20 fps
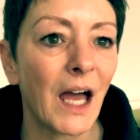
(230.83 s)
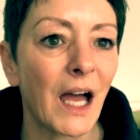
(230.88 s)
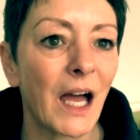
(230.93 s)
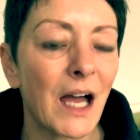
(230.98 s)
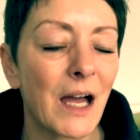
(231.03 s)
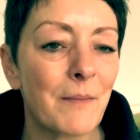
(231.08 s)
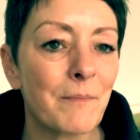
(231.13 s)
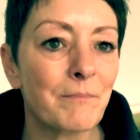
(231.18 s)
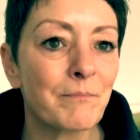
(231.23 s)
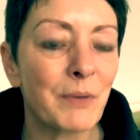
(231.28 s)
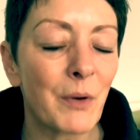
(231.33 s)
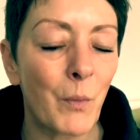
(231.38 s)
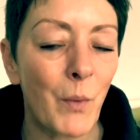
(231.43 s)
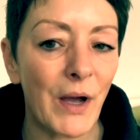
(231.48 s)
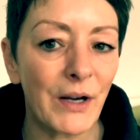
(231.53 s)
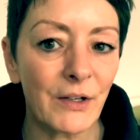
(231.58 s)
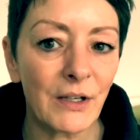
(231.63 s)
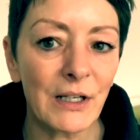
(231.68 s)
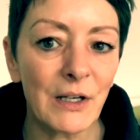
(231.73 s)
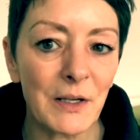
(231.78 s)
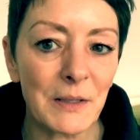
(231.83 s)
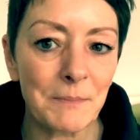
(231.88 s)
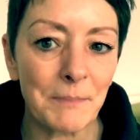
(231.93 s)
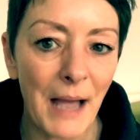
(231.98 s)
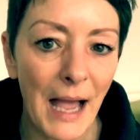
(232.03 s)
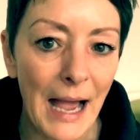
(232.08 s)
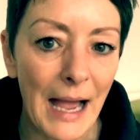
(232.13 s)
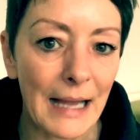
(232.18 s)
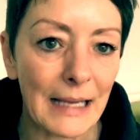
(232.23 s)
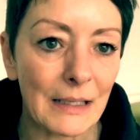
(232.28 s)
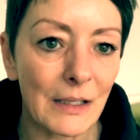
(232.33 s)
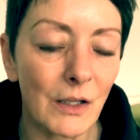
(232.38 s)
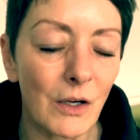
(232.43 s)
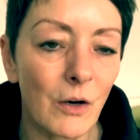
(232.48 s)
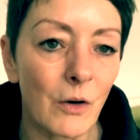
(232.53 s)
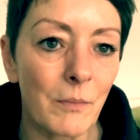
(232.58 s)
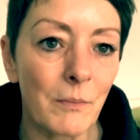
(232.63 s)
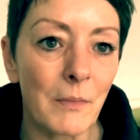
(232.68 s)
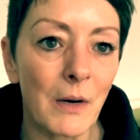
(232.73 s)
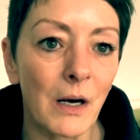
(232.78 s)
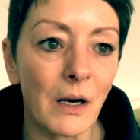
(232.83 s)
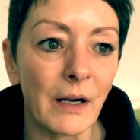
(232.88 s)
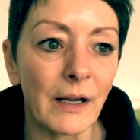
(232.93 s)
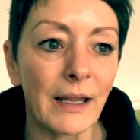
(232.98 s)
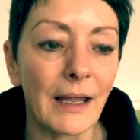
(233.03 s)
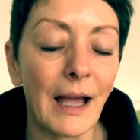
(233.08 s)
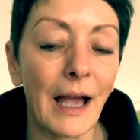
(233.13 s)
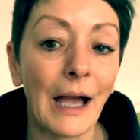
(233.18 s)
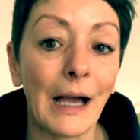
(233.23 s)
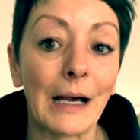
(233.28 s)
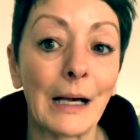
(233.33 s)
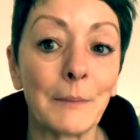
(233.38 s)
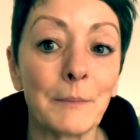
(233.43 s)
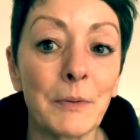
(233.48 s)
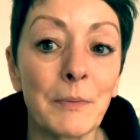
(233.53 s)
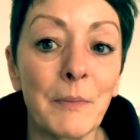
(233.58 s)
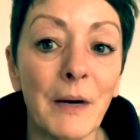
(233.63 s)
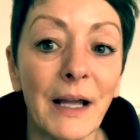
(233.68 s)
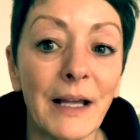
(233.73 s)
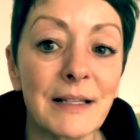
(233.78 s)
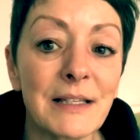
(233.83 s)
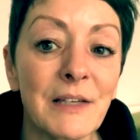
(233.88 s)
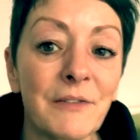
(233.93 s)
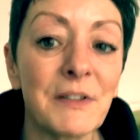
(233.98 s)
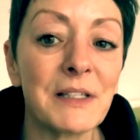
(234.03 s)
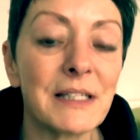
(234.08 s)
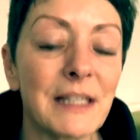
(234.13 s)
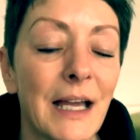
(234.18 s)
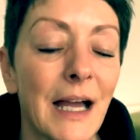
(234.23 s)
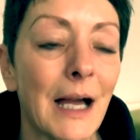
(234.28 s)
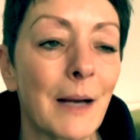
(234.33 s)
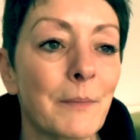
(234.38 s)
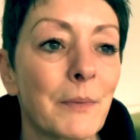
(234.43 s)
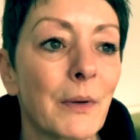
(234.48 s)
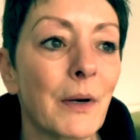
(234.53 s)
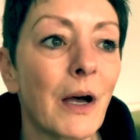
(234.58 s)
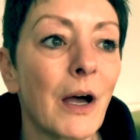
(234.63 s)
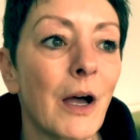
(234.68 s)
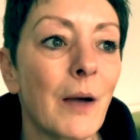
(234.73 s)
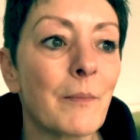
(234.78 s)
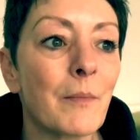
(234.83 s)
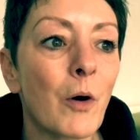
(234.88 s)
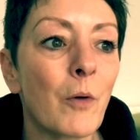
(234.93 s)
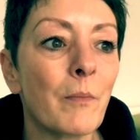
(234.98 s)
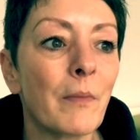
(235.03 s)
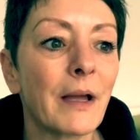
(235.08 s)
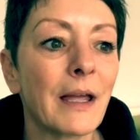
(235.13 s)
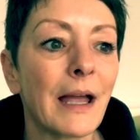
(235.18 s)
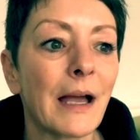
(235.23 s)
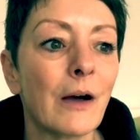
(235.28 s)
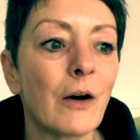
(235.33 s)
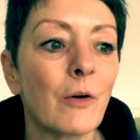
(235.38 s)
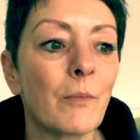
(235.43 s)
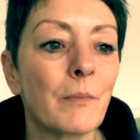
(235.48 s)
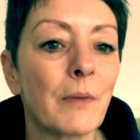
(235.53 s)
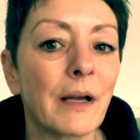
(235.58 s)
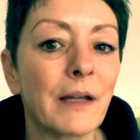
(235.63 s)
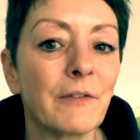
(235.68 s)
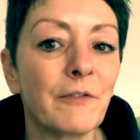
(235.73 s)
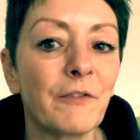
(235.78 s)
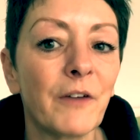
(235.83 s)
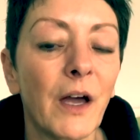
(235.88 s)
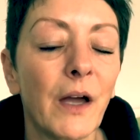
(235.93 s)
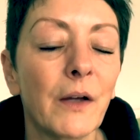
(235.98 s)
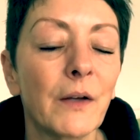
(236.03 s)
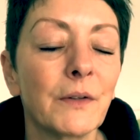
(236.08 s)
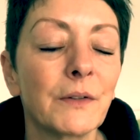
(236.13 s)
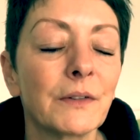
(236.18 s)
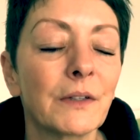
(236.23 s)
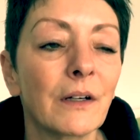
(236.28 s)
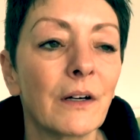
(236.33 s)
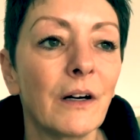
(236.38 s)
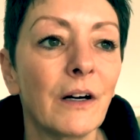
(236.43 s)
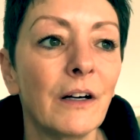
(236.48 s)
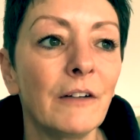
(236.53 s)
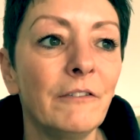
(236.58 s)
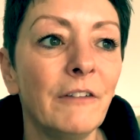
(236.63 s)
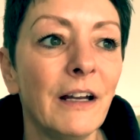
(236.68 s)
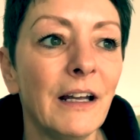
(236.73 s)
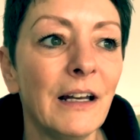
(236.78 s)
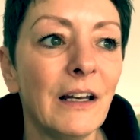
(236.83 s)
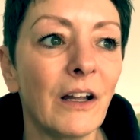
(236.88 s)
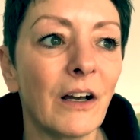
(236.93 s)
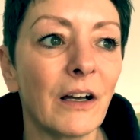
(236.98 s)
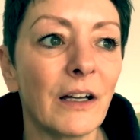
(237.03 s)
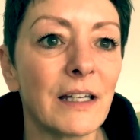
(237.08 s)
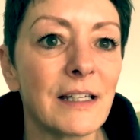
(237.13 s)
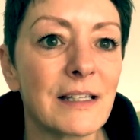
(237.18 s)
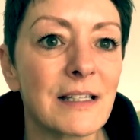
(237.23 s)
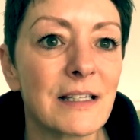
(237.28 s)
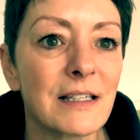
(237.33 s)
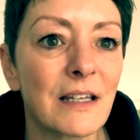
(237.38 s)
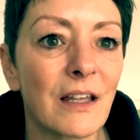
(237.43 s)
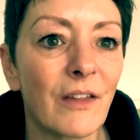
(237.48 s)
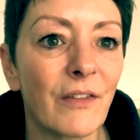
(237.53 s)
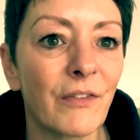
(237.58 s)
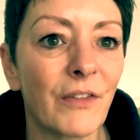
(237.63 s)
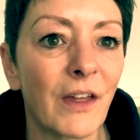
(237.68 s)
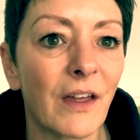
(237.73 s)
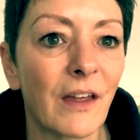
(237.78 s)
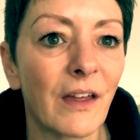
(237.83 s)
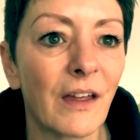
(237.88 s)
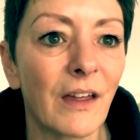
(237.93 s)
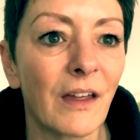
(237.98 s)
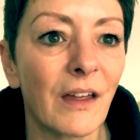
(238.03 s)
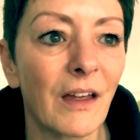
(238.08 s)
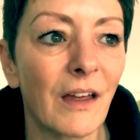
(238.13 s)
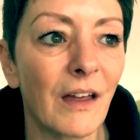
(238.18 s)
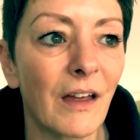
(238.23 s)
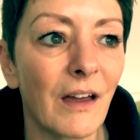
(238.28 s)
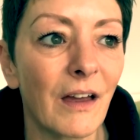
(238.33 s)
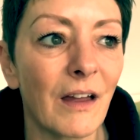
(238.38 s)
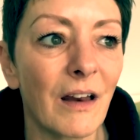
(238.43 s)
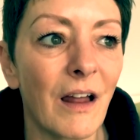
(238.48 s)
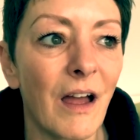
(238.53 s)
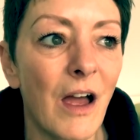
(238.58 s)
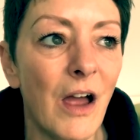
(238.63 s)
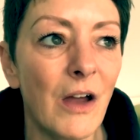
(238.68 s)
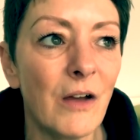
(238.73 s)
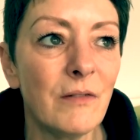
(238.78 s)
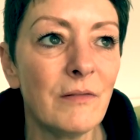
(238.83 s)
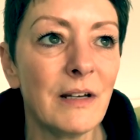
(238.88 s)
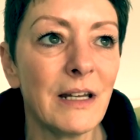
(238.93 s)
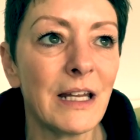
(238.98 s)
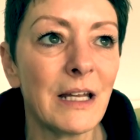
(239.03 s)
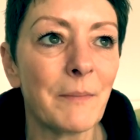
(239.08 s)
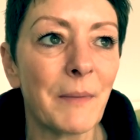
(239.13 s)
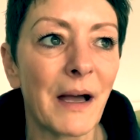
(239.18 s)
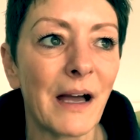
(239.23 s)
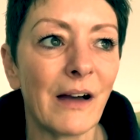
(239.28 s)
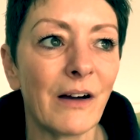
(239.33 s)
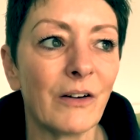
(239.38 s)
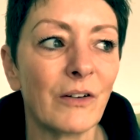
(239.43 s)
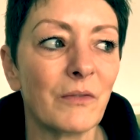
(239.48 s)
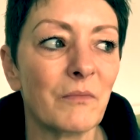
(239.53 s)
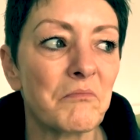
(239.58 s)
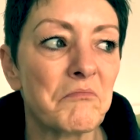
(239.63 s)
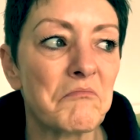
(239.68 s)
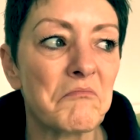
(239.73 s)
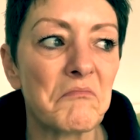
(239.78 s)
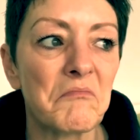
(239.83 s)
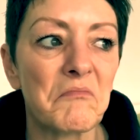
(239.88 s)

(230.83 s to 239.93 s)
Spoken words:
But when I look back on my app, my activity app, on my phone, I realized that only about